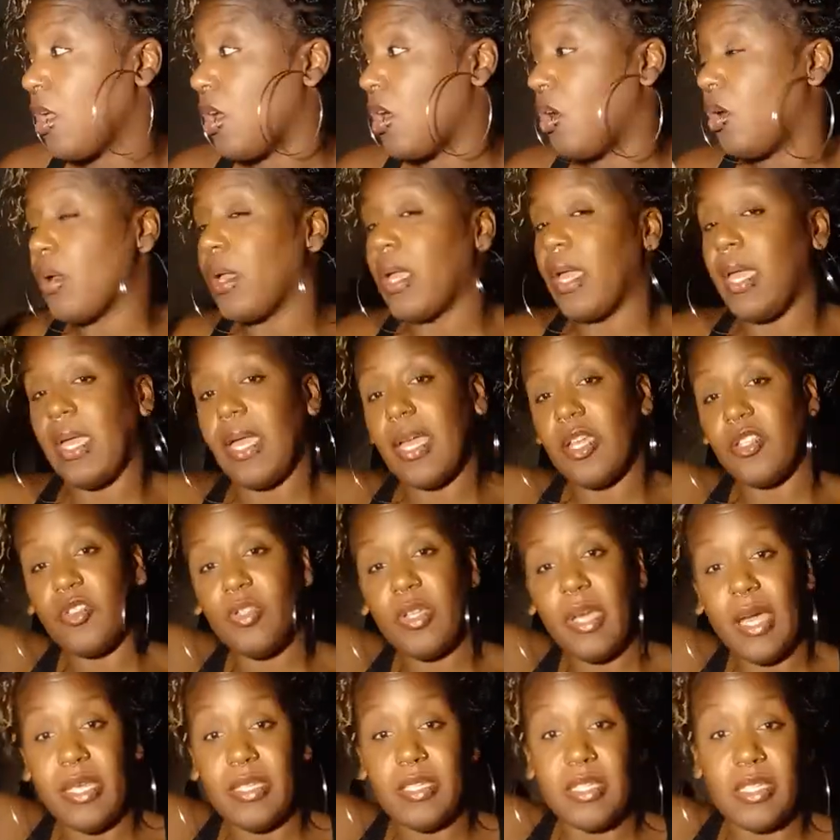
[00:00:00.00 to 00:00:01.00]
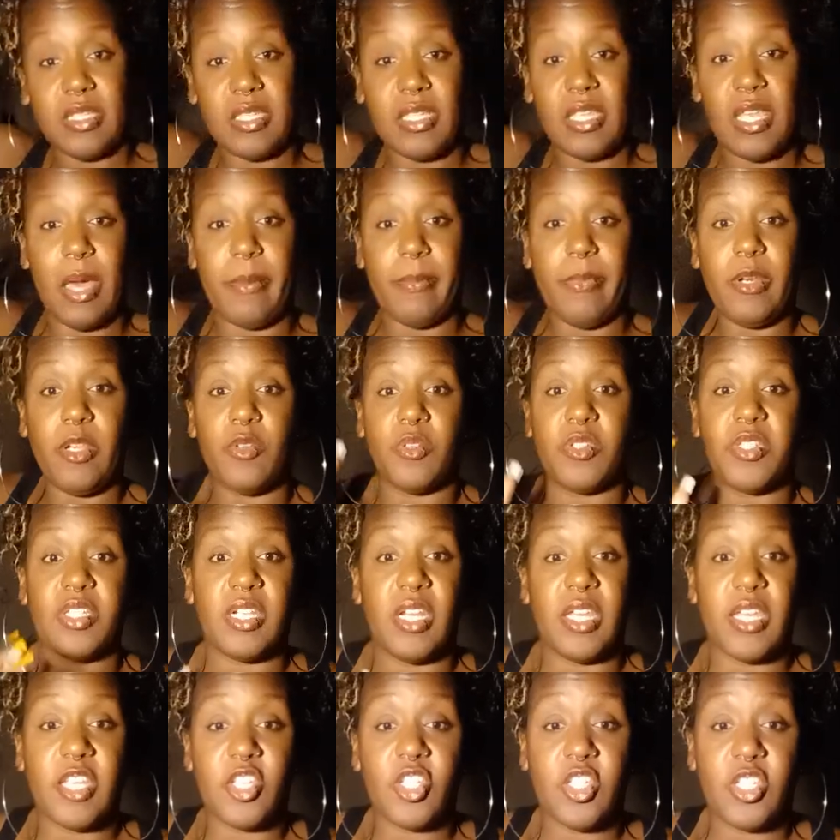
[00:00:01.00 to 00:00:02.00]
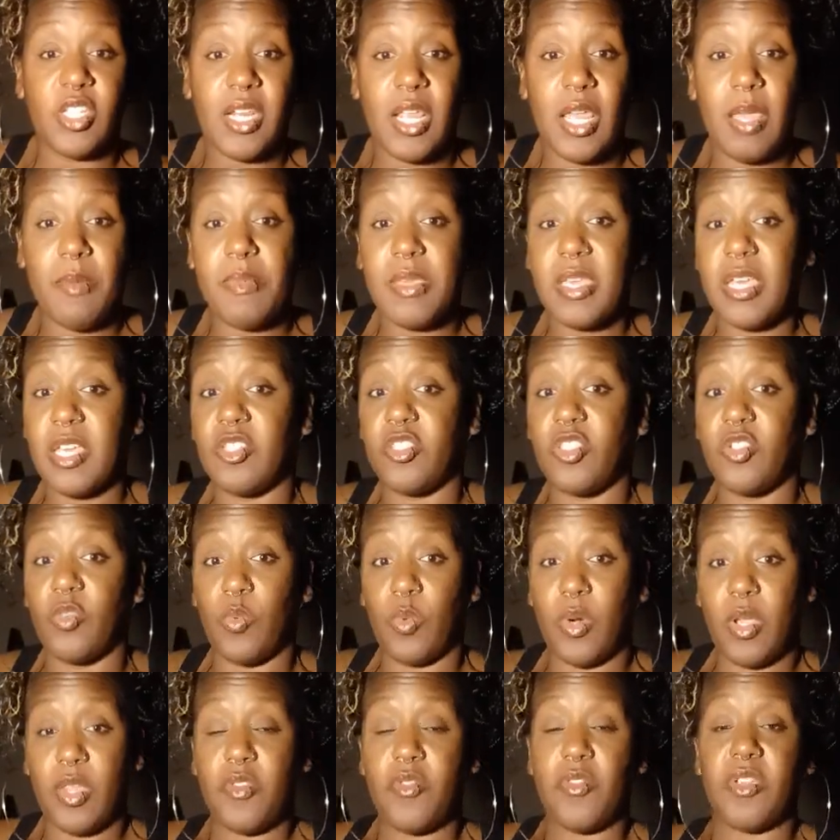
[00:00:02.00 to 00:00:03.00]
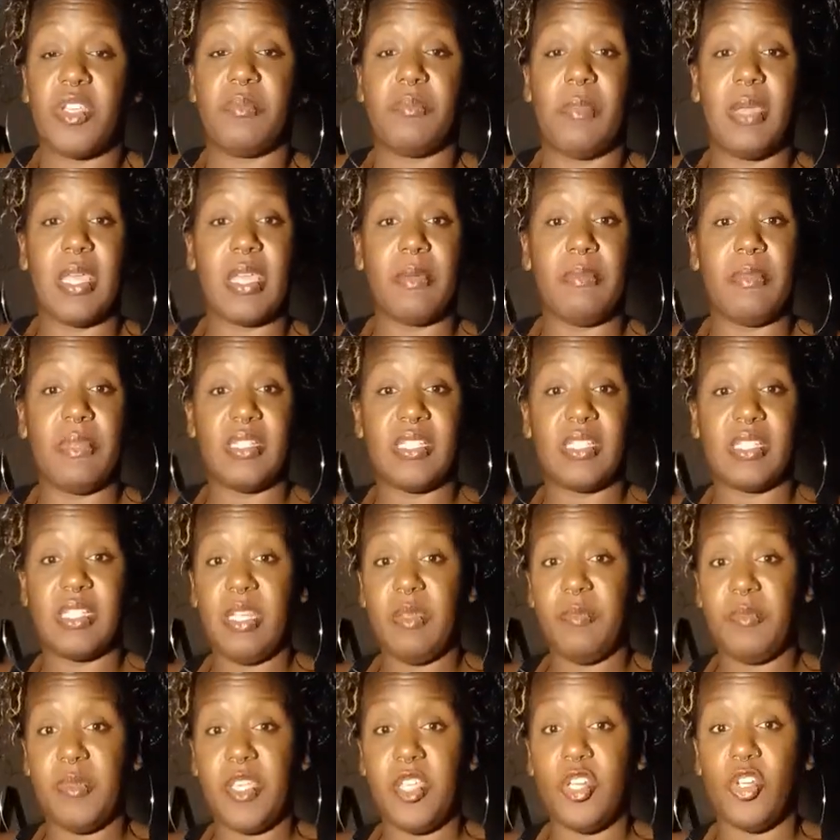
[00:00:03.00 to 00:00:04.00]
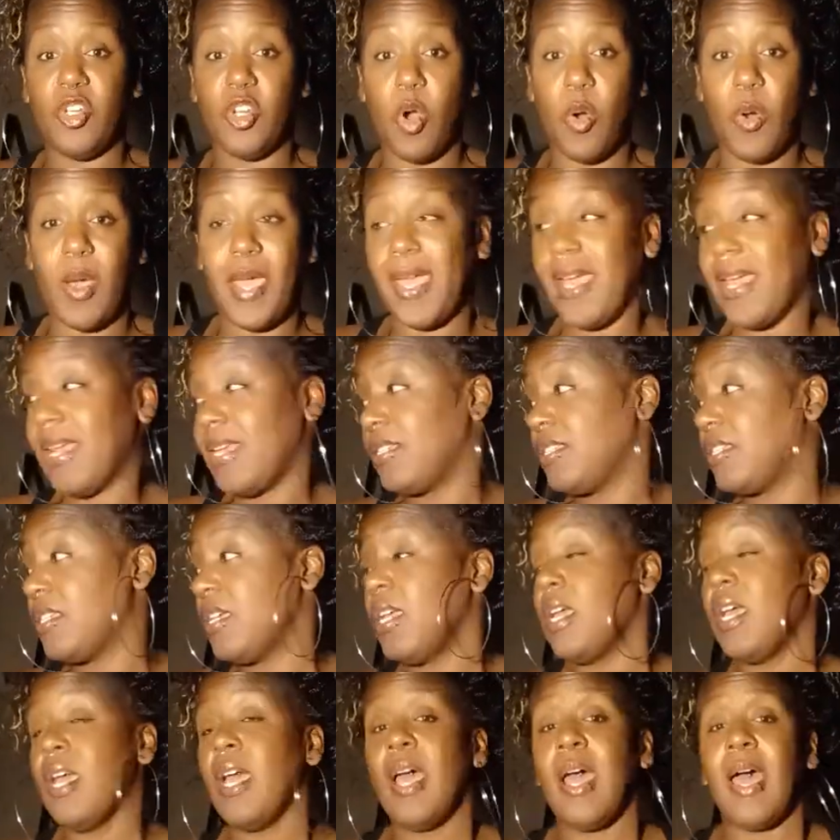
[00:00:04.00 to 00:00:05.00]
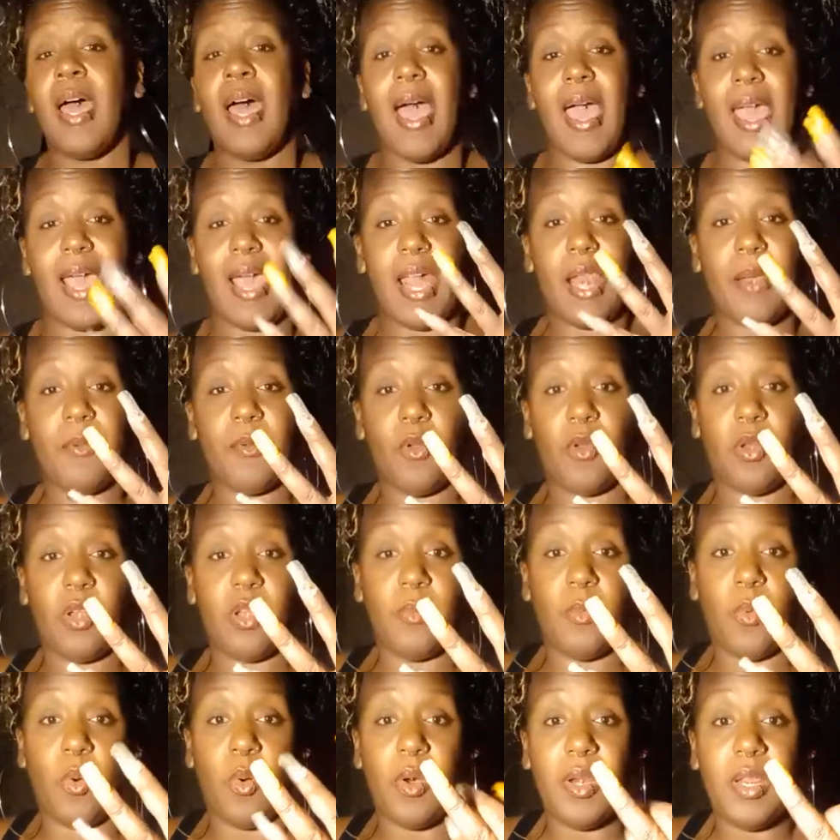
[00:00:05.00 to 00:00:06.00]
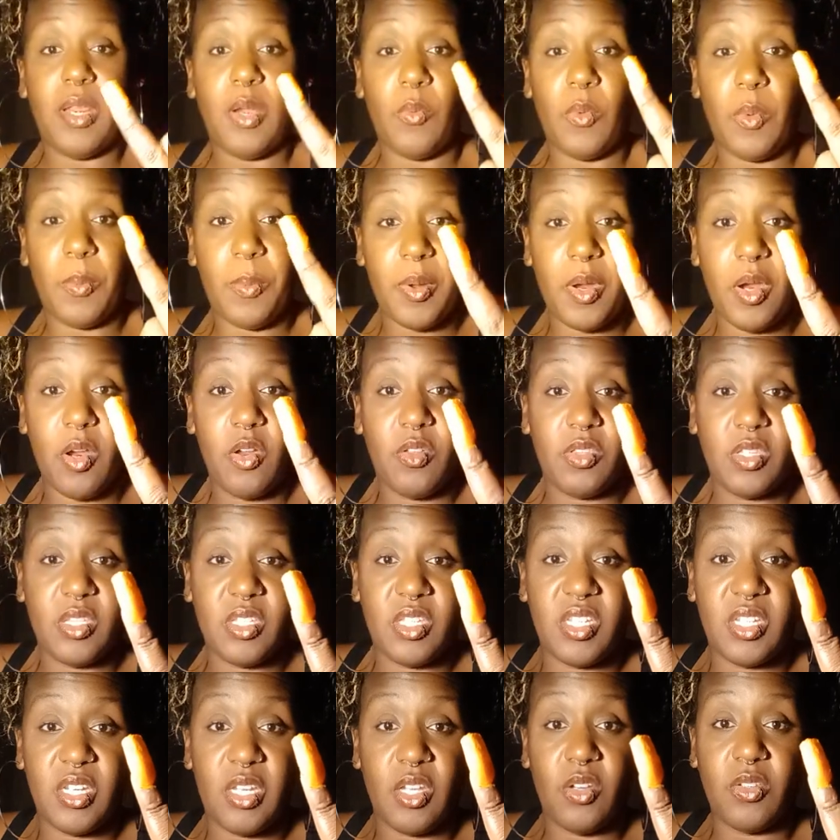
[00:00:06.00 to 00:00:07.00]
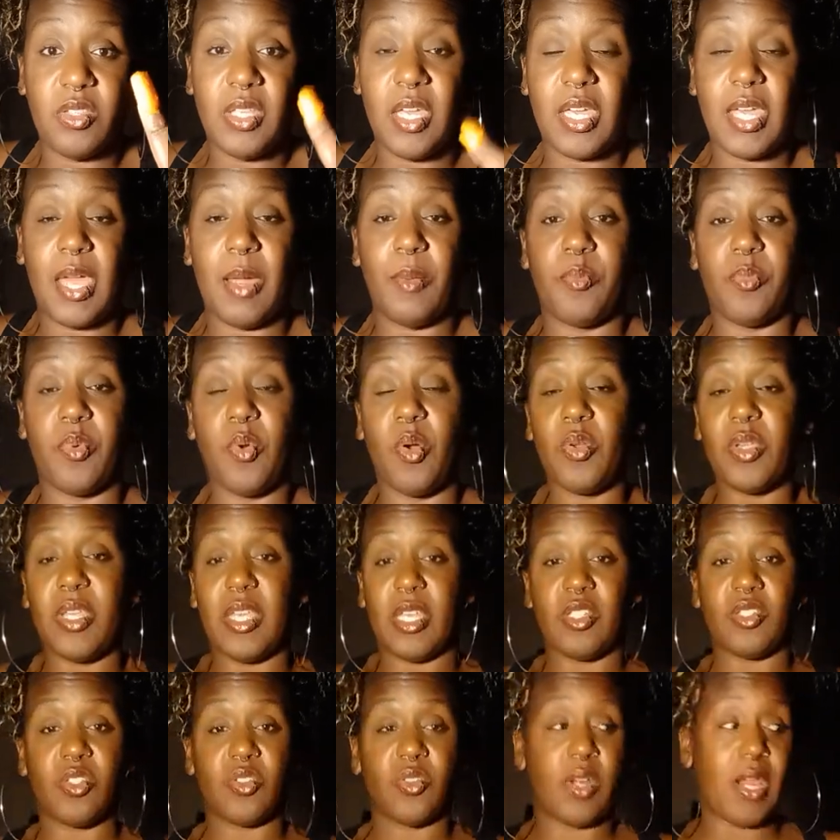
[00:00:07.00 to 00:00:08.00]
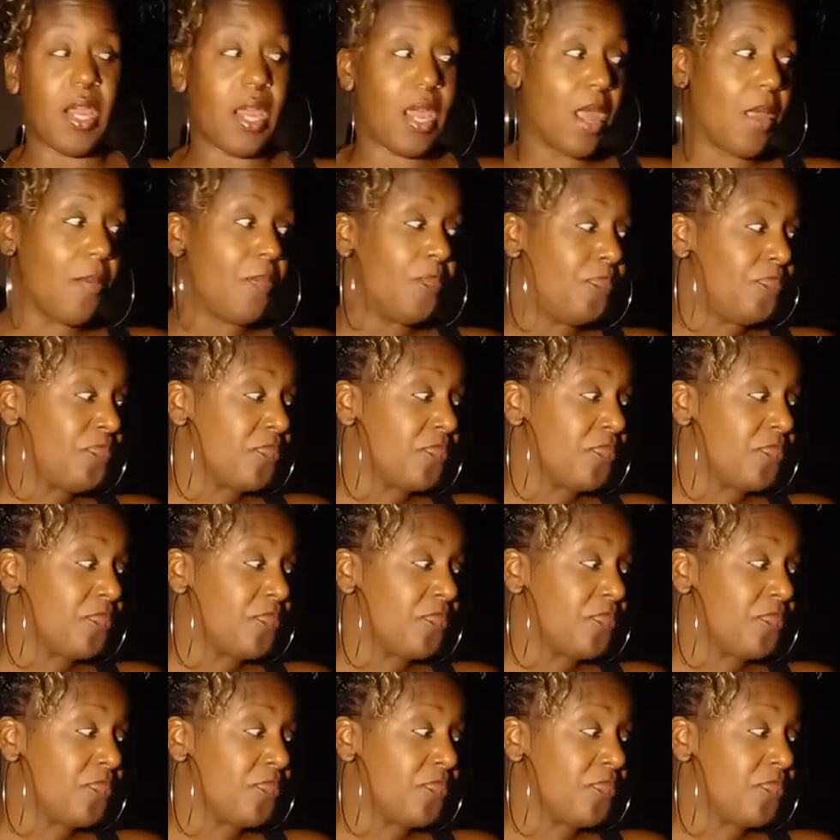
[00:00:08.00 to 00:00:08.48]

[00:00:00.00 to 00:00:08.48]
Okay, as you guys can see, I'm a little sluggish today because the weather is making me sleepy. No ass. I got up early in the morning and repaired this nail that got broke yesterday.